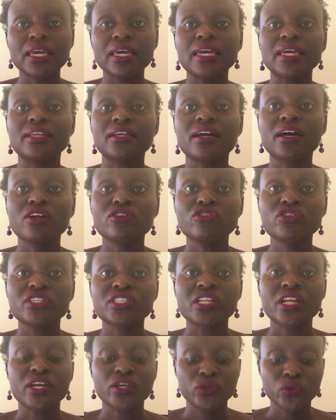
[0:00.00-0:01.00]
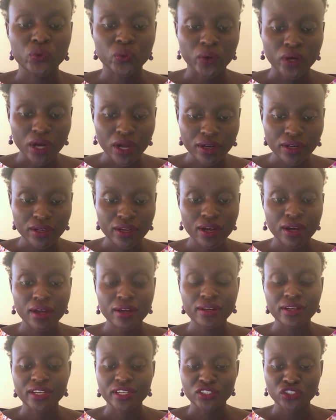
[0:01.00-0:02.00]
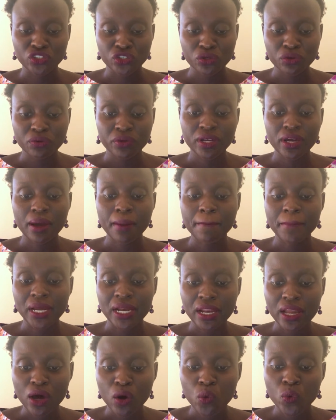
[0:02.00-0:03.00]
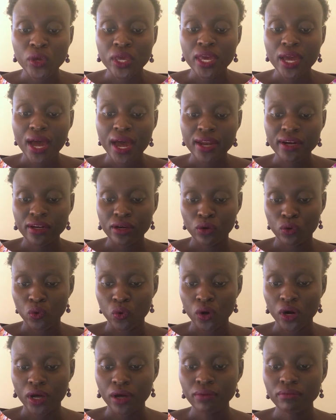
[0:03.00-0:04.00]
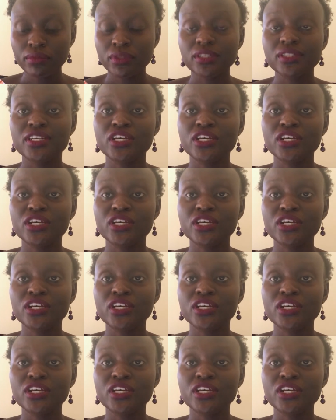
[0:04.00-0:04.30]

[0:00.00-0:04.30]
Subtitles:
In countries like Uganda, Nigeria, Malawi, and Angola,